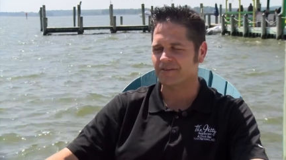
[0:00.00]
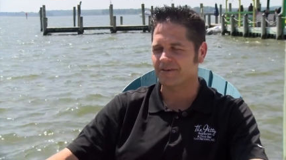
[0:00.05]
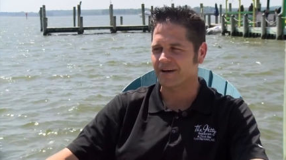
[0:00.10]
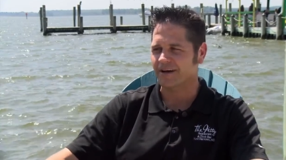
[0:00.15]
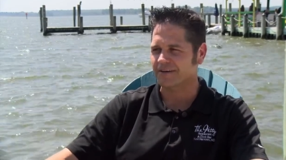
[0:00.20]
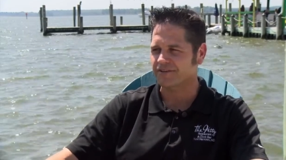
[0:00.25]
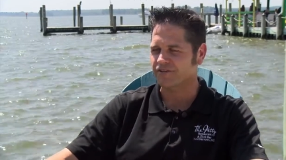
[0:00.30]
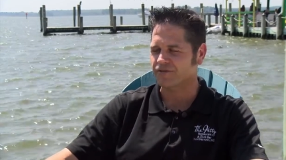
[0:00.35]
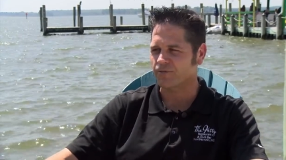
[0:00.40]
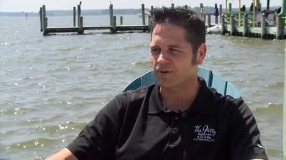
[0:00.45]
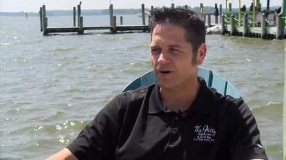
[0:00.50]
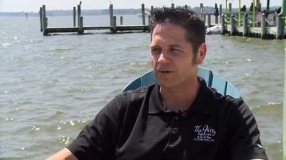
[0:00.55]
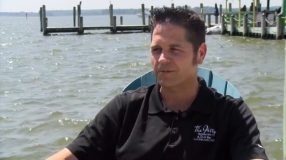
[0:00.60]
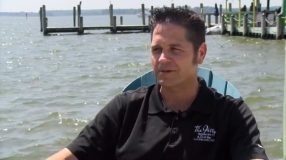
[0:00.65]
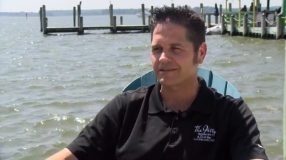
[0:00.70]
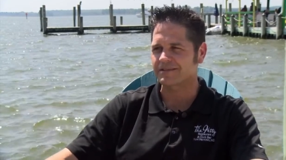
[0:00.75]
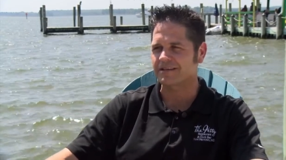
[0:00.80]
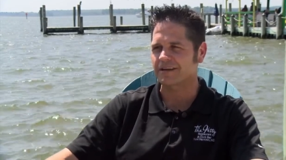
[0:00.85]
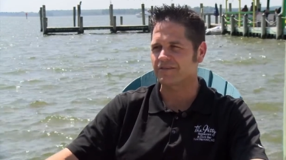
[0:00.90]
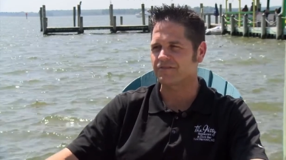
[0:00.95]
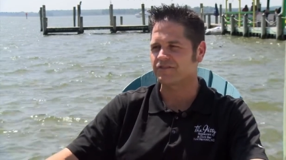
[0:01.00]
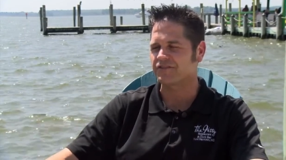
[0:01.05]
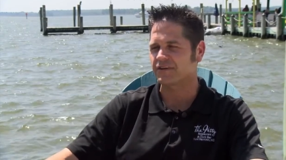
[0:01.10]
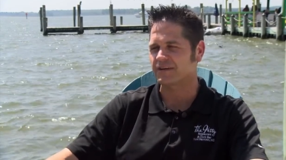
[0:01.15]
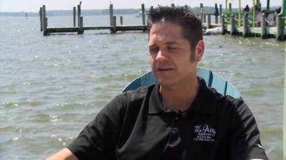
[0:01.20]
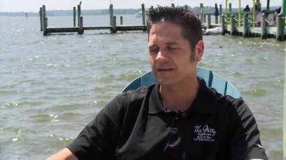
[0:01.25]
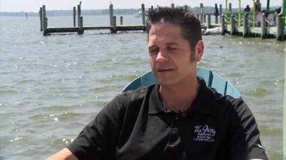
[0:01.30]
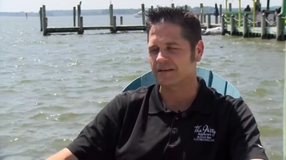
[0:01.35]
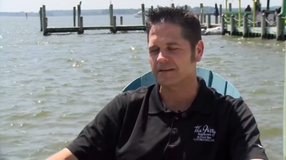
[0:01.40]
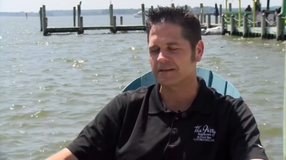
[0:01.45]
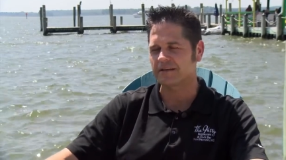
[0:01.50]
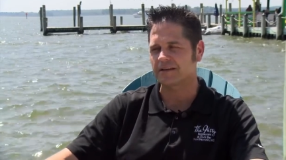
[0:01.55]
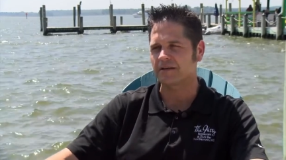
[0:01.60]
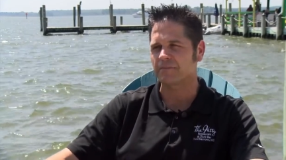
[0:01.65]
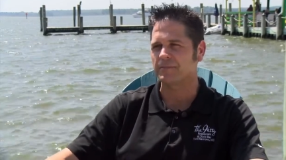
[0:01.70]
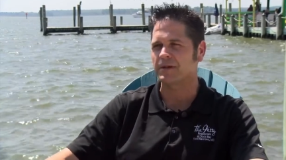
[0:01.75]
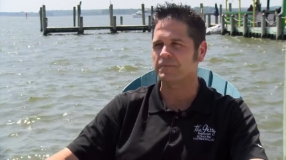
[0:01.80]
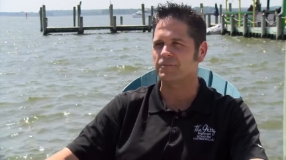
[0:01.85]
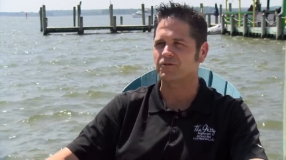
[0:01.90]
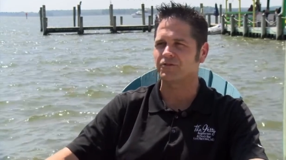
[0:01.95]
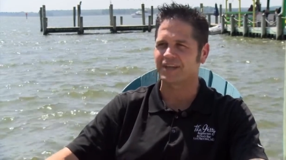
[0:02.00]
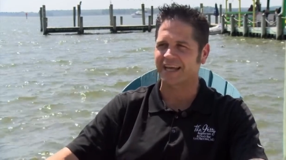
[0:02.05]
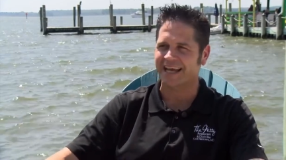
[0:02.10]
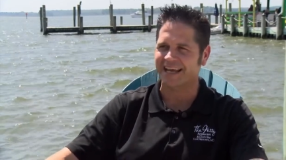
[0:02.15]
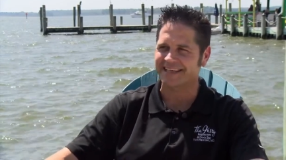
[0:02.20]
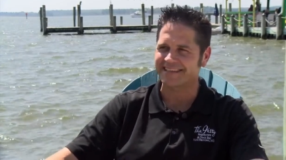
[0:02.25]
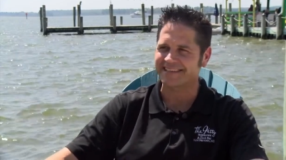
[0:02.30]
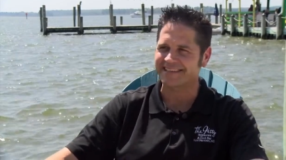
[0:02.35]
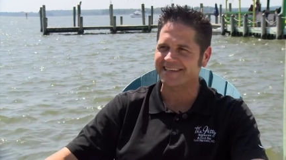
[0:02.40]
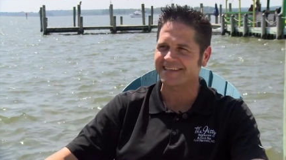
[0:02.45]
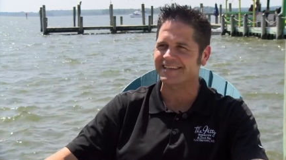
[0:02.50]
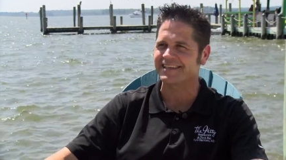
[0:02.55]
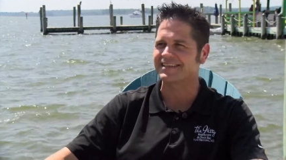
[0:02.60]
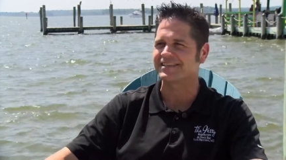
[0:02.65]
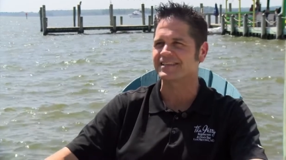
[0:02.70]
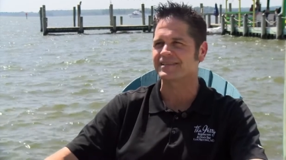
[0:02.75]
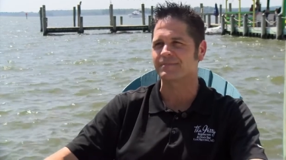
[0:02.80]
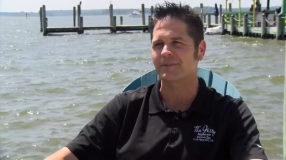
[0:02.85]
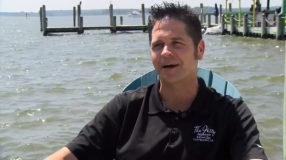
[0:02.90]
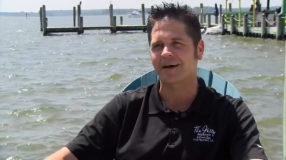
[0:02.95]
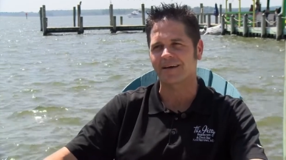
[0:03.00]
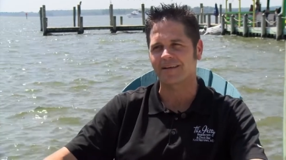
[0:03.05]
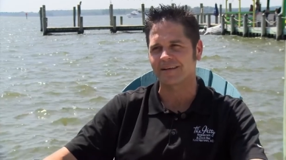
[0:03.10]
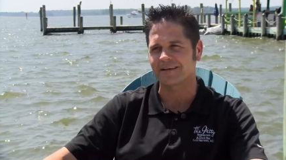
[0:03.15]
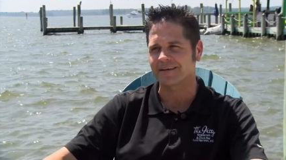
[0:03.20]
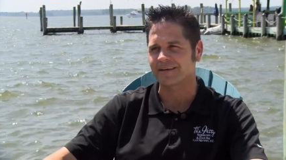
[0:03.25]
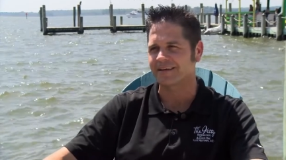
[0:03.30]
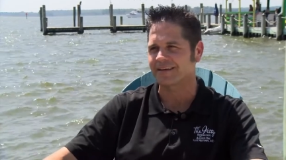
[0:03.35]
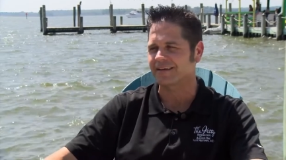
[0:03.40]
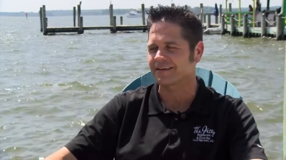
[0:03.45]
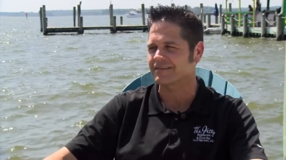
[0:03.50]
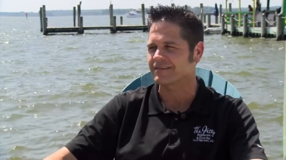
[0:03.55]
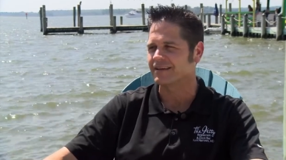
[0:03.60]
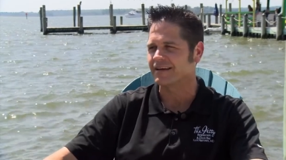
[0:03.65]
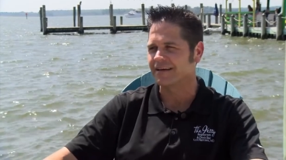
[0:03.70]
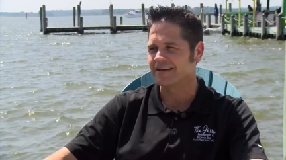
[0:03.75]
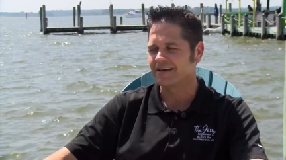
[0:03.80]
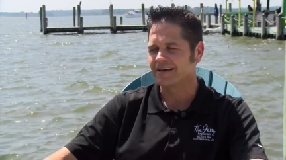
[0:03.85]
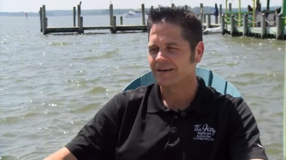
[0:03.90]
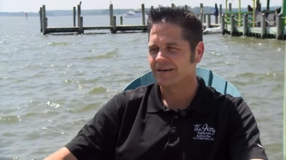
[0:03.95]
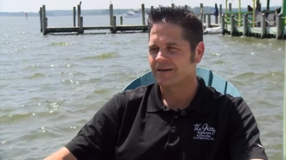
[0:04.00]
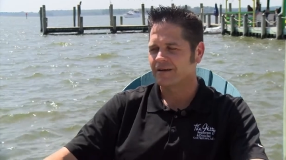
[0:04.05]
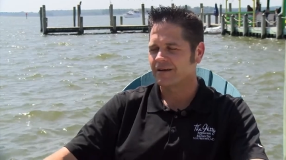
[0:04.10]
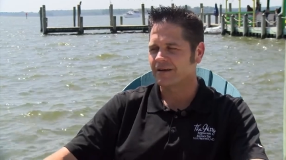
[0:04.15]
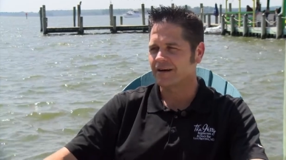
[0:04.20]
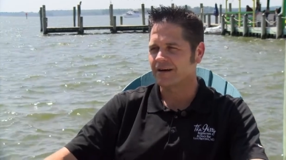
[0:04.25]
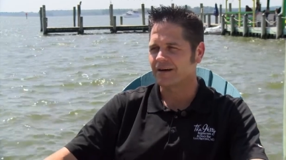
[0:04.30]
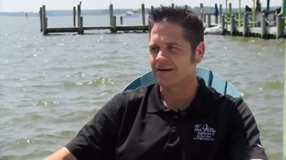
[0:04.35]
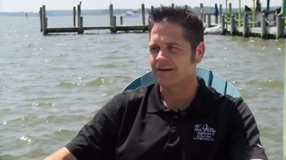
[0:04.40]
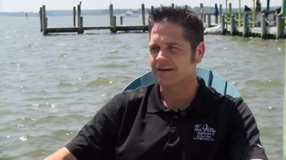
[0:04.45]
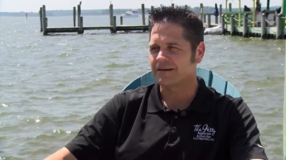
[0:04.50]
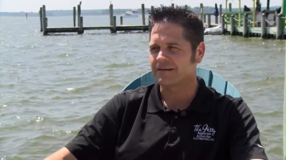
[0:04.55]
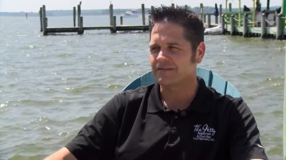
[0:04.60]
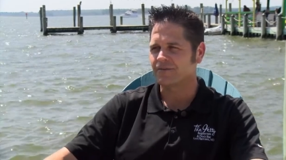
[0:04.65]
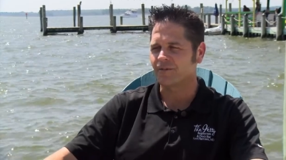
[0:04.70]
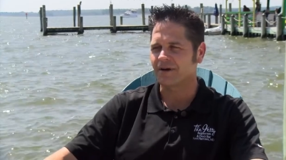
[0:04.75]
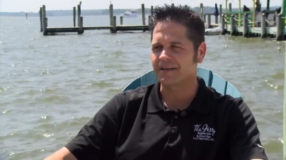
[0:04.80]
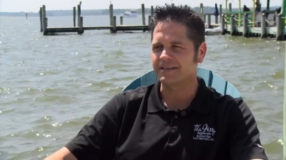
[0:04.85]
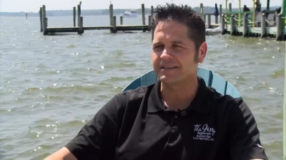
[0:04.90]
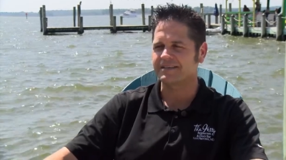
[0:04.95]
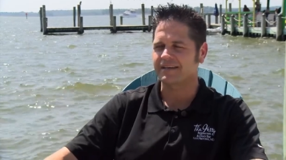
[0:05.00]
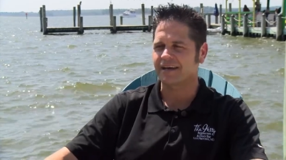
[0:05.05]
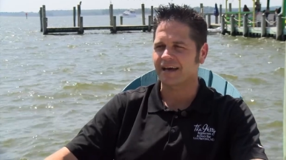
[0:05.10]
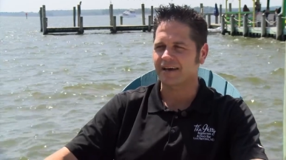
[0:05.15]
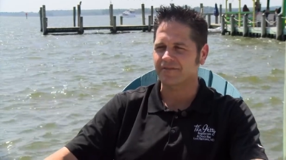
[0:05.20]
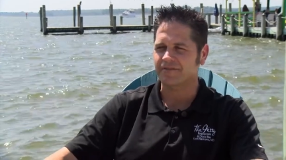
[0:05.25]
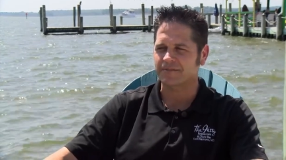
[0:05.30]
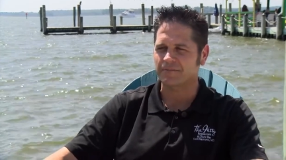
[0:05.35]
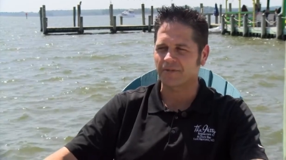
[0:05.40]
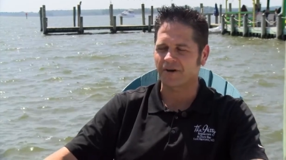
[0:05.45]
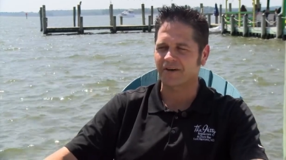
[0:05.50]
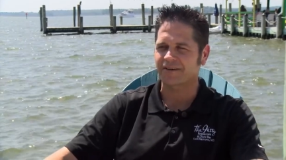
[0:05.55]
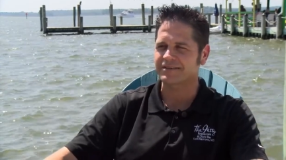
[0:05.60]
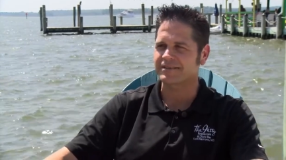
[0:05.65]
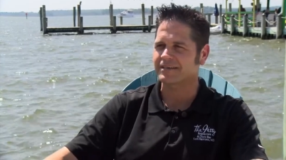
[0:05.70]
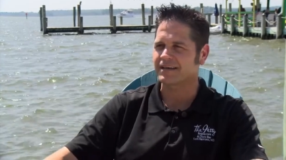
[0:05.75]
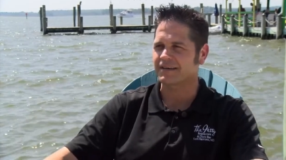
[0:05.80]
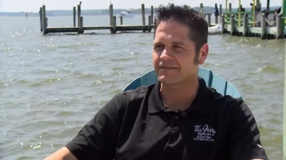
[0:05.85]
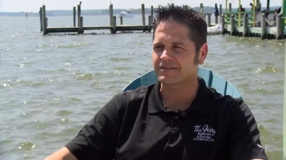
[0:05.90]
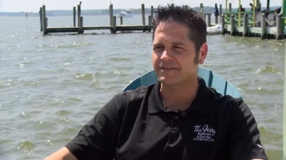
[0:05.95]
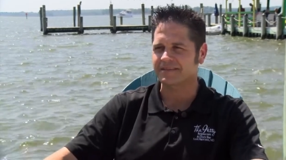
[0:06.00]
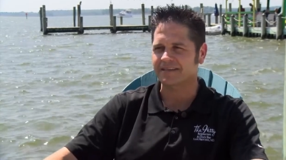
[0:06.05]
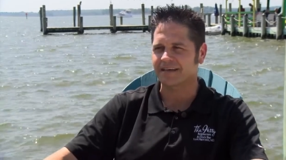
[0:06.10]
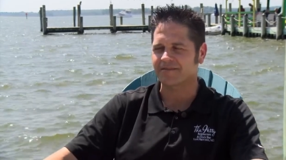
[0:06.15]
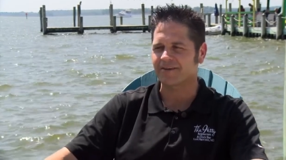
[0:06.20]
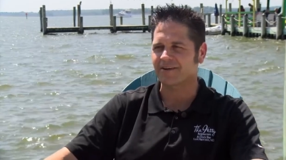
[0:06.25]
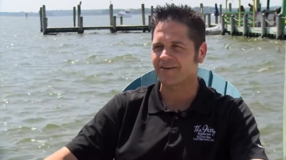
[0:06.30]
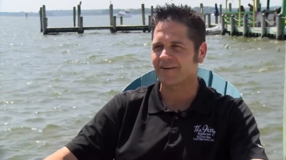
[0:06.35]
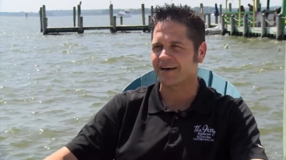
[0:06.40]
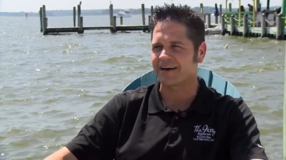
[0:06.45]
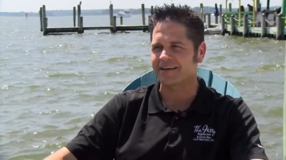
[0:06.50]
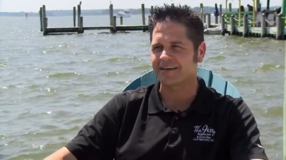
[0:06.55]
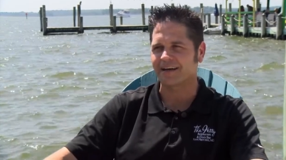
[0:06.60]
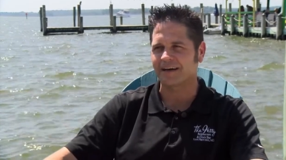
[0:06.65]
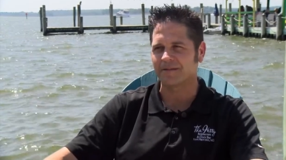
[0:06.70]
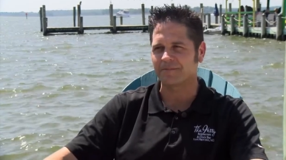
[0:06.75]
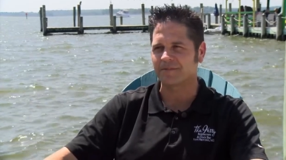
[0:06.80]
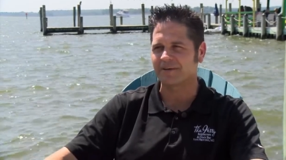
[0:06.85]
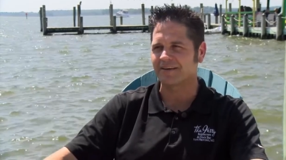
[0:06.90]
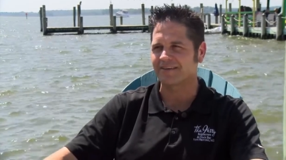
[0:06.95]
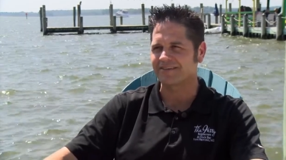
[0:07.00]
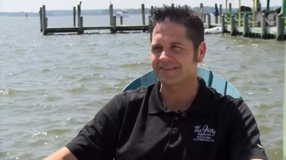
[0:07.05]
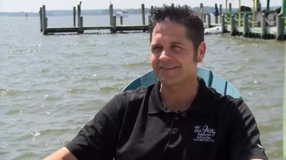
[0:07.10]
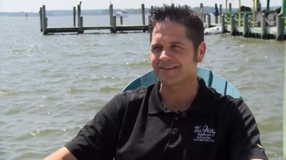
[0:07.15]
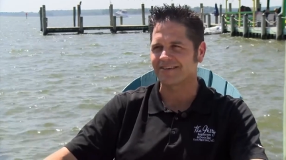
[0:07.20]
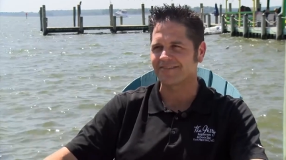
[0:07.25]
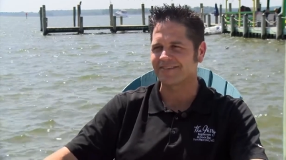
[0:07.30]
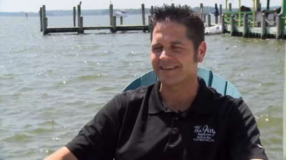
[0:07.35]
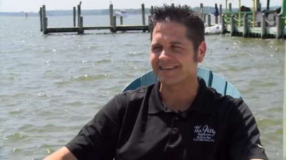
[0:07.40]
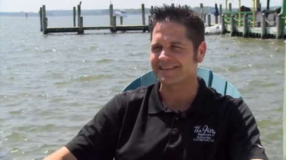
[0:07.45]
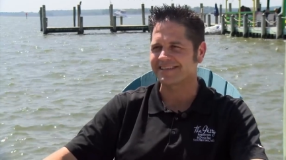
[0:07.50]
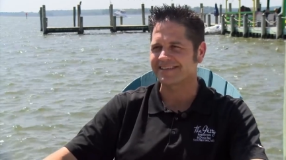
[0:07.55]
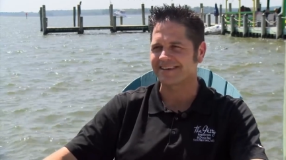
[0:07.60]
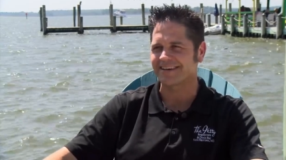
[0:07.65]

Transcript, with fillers: Rondo as well, we just love seeing the, the people dancing and smiling and the uh, wait staff and bar staff just having a great time, you know, serving these